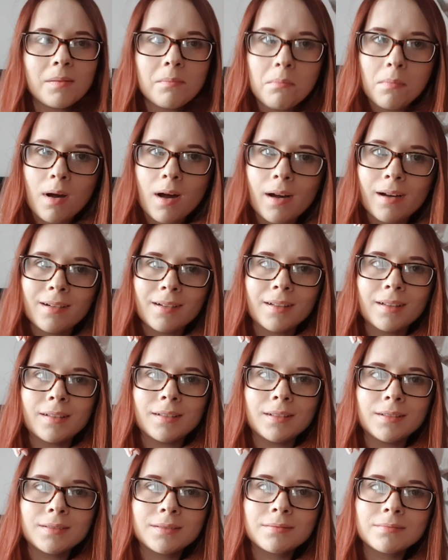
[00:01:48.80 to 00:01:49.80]

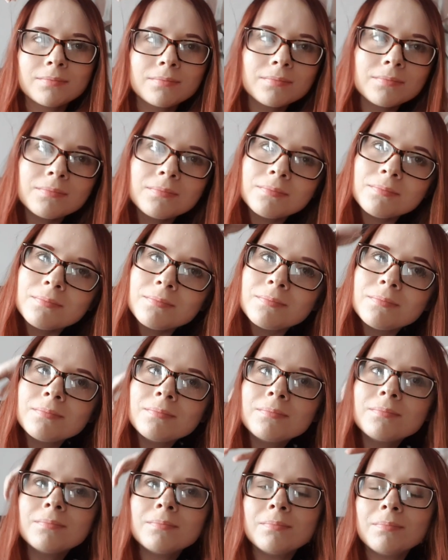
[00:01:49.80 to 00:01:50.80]
my
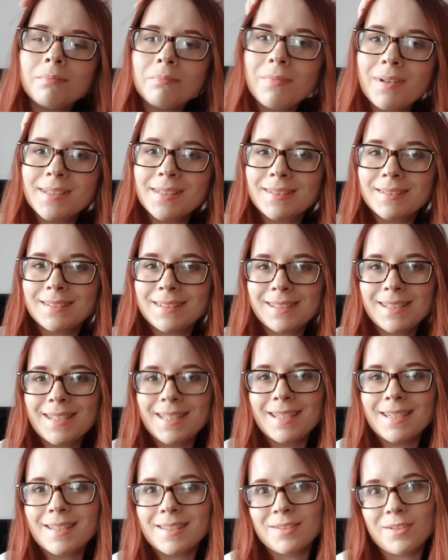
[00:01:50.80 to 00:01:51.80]
mental
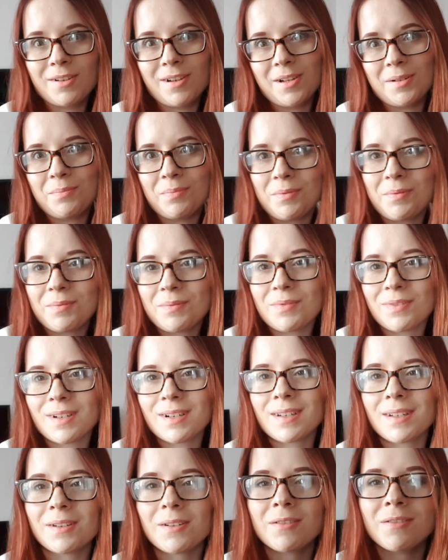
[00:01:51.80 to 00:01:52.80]
state is not helping me
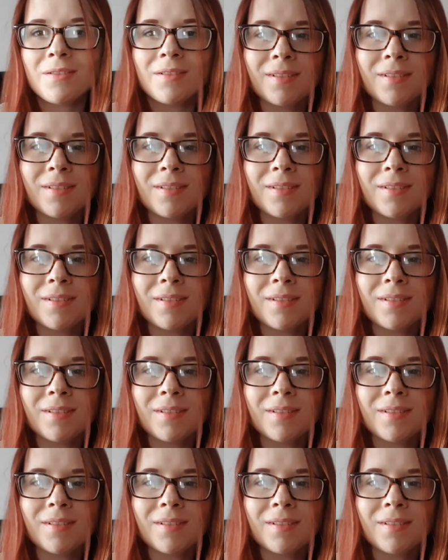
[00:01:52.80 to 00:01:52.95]
right now.